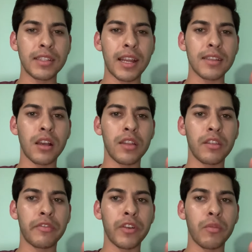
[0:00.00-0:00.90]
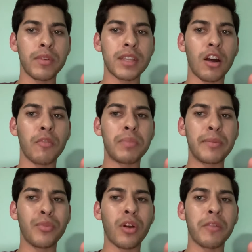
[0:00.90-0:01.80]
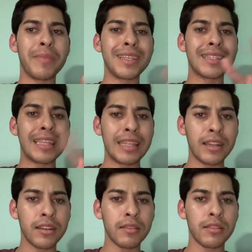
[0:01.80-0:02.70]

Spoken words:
that I saw in the film is how people are misleaded